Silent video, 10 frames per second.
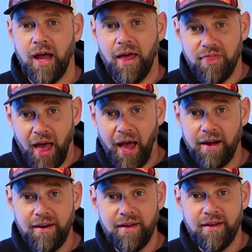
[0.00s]

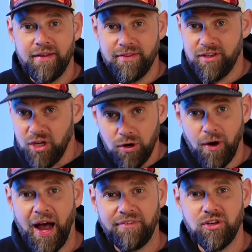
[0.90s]
Then you don't
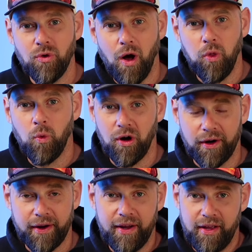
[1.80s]
have to do all the work.
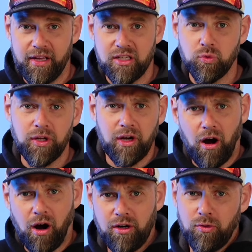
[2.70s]
It is really
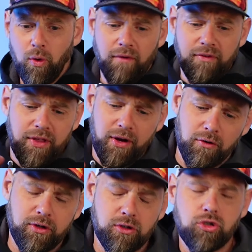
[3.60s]
hard to throw everything over
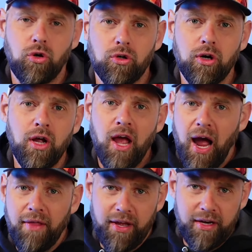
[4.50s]
your shoulder
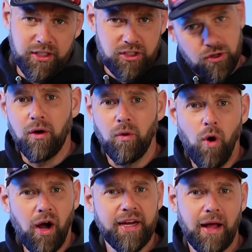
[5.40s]
and then just
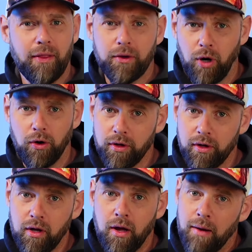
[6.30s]
walk it down the road.
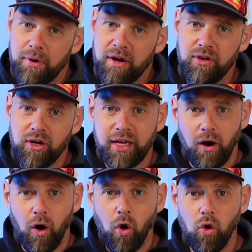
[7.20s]
But if you can get a
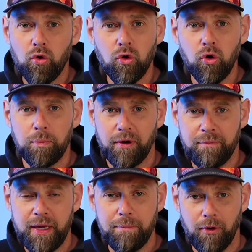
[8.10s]
whole group of
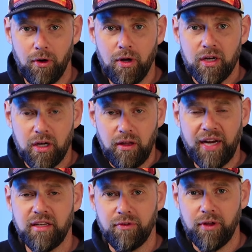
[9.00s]
people
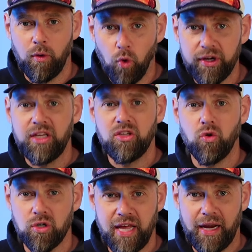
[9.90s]
collectively working
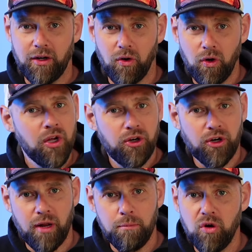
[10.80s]
towards that goal, you're going to
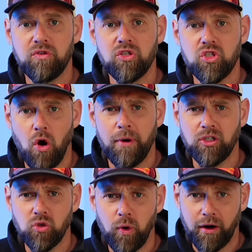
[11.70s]
move so much
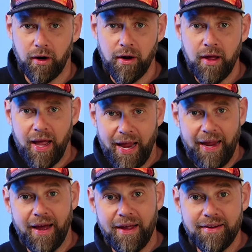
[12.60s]
quicker.
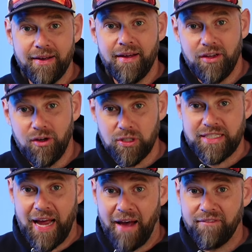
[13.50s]
And your
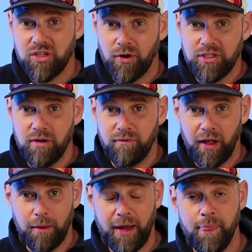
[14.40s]
staff is going to
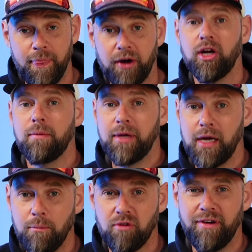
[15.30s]
develop and they're going to become
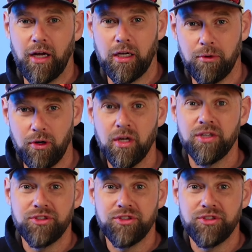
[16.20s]
more valuable to